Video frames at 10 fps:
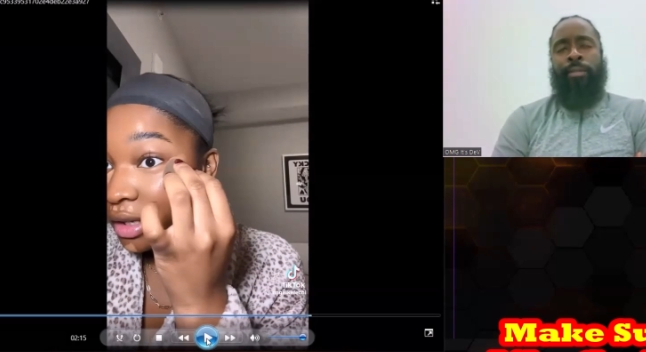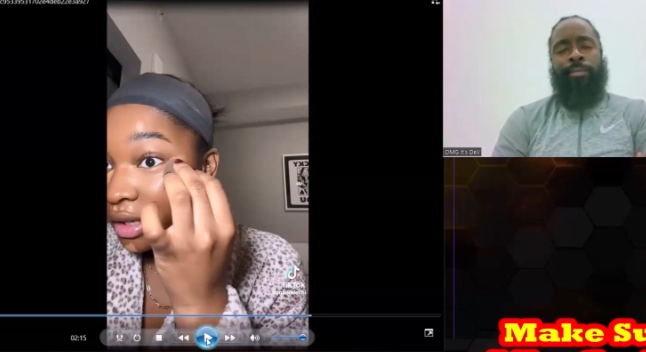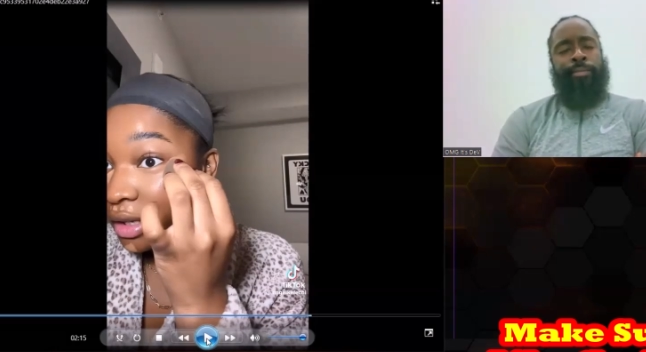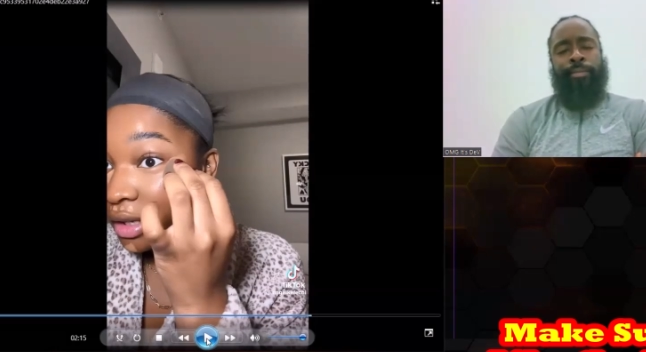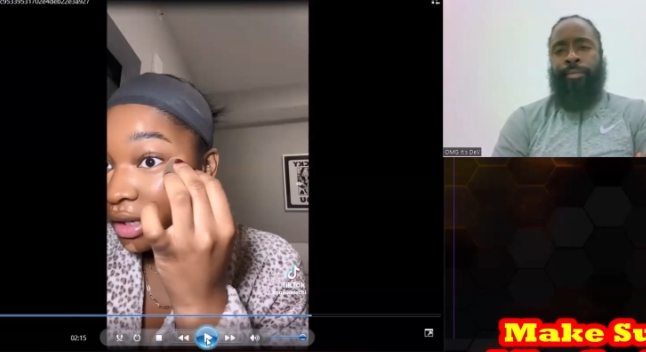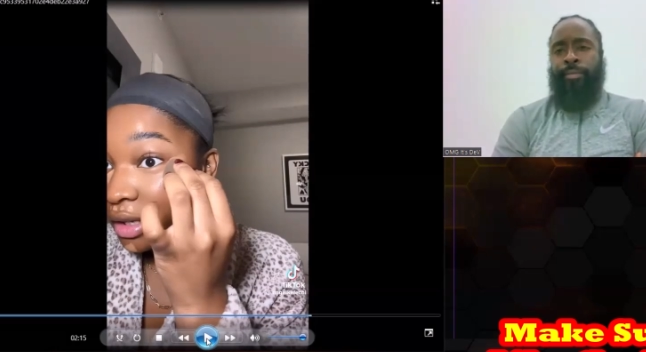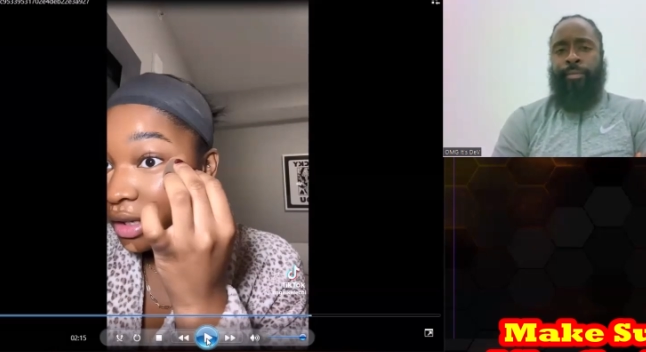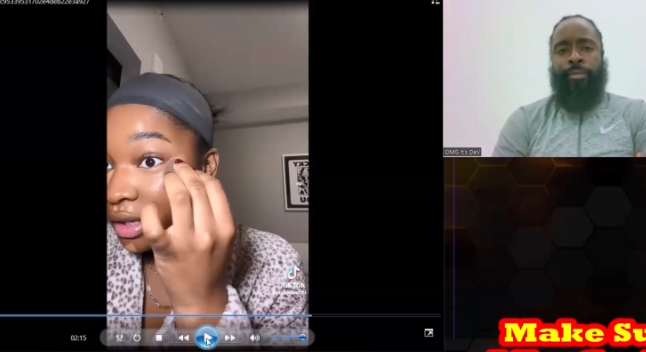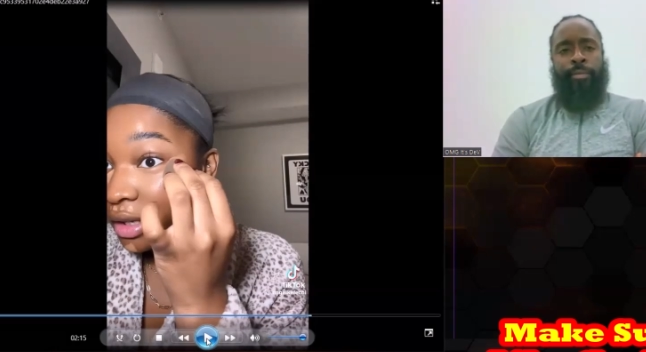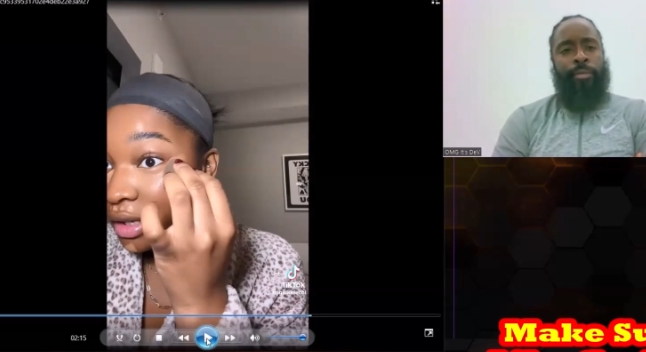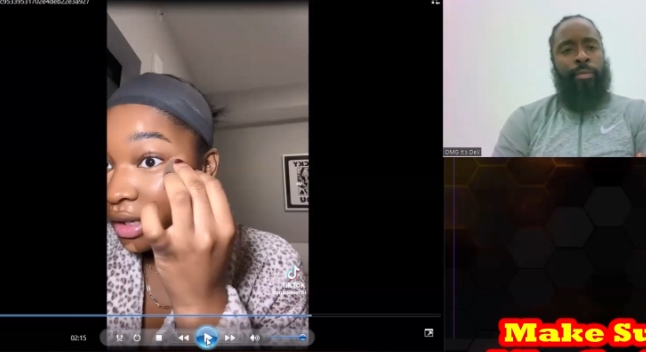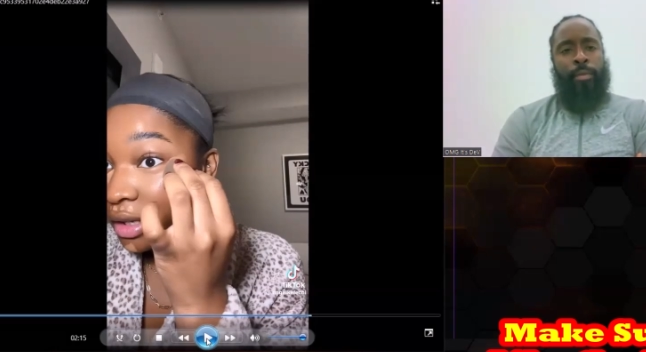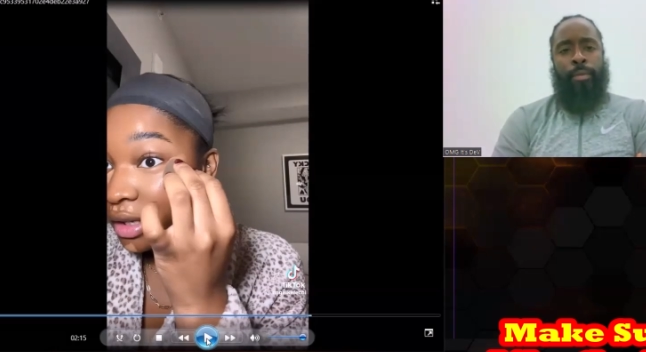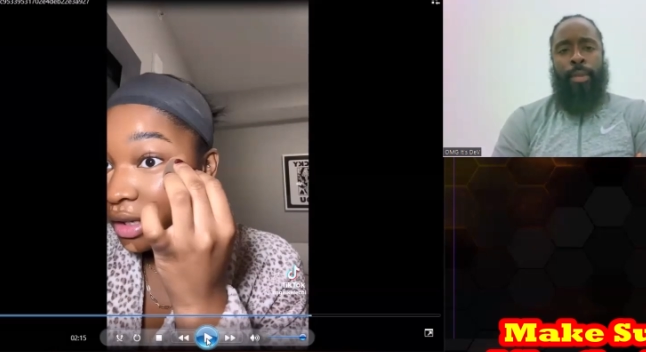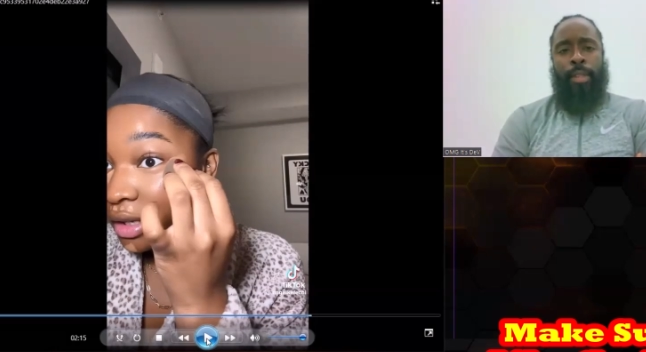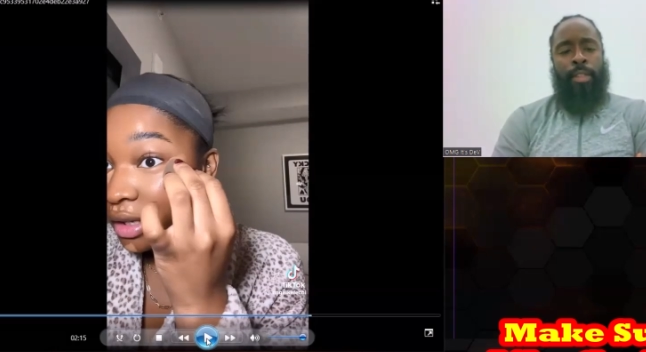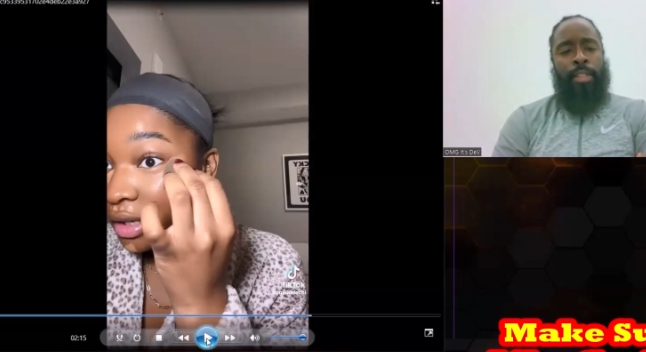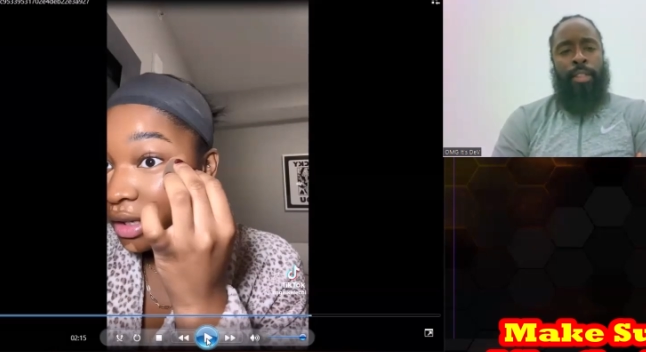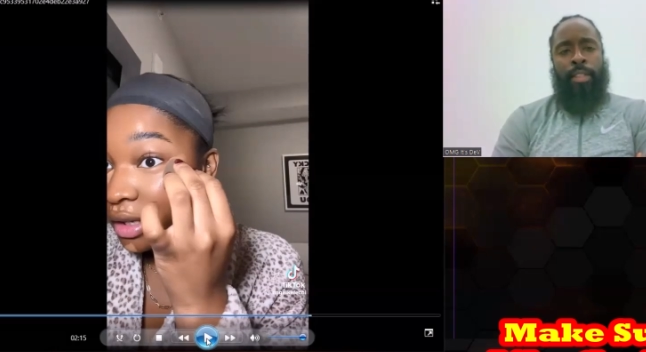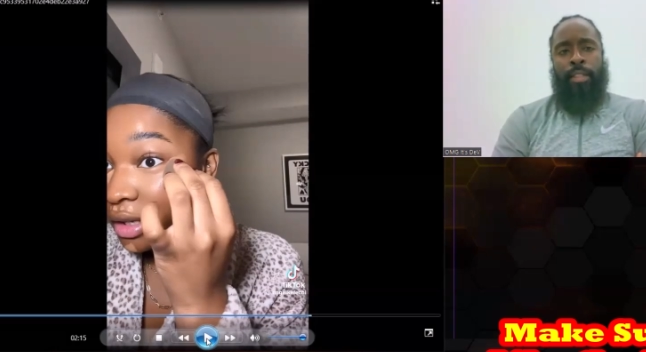
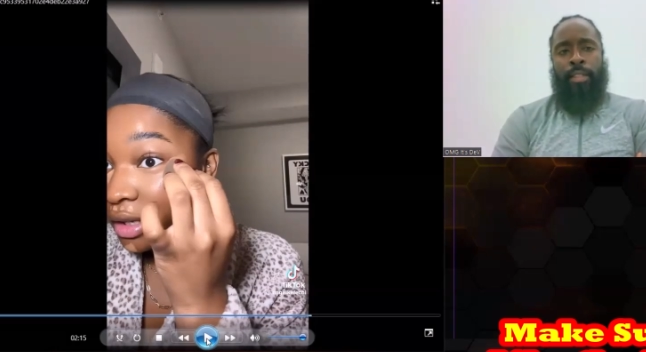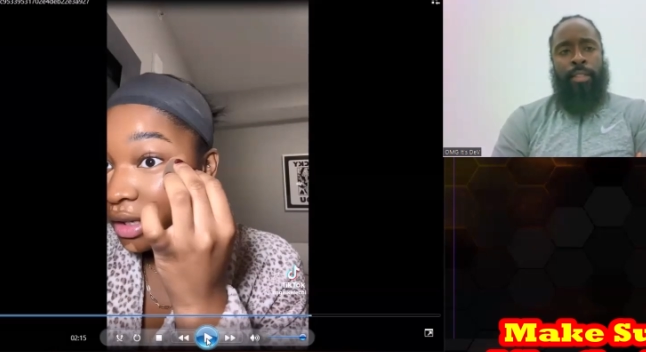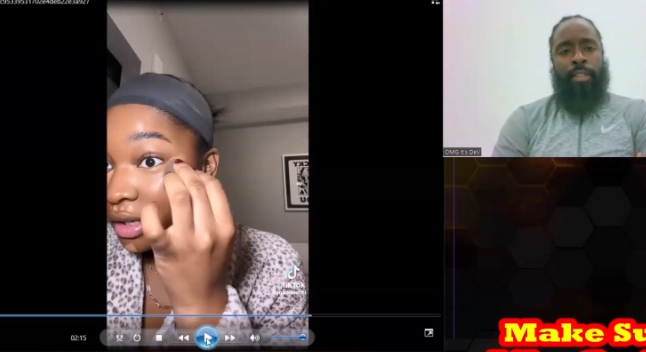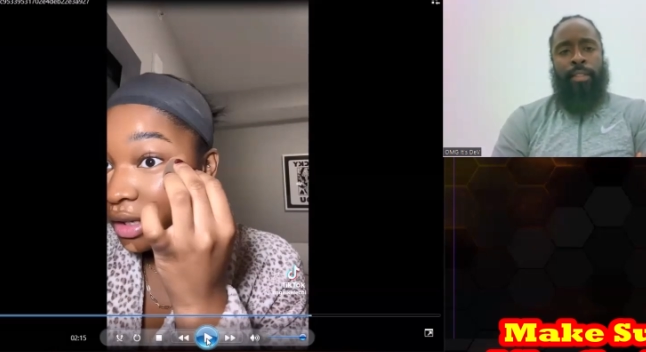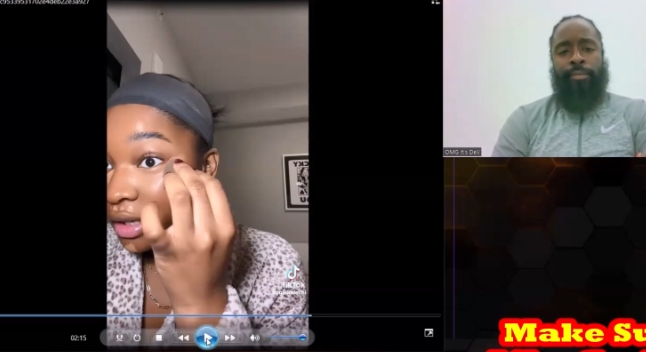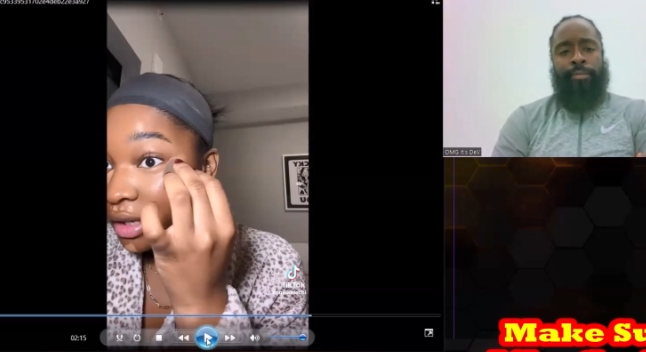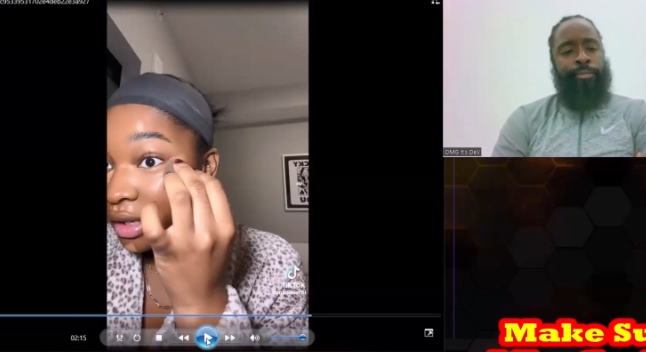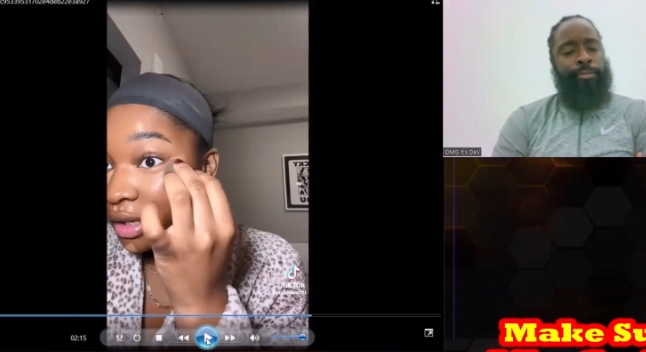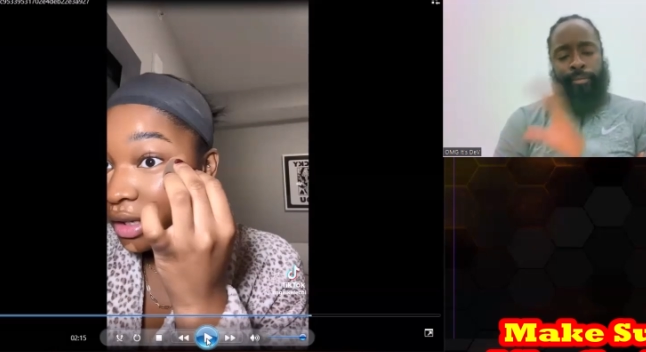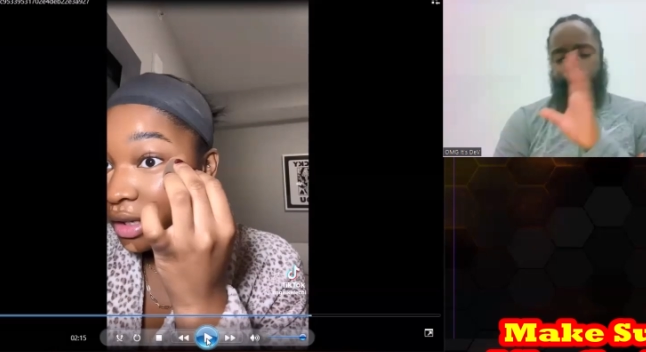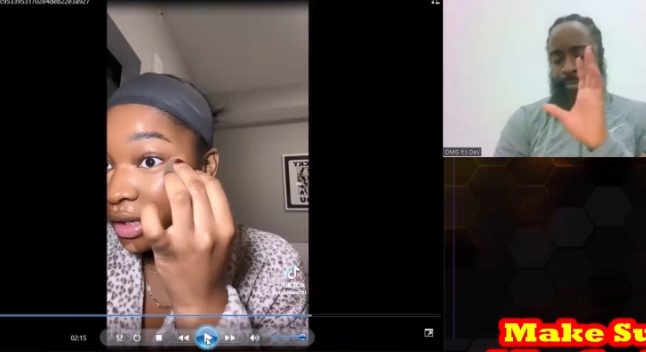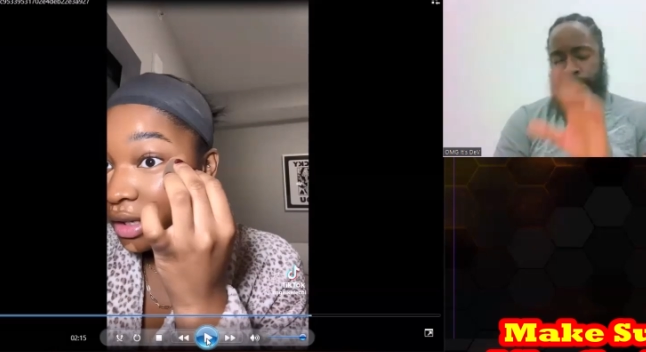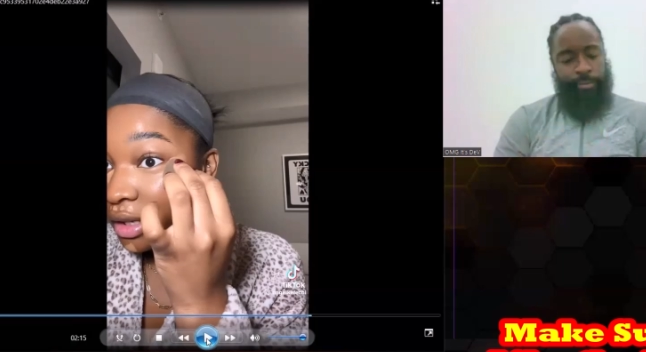Nothing is said.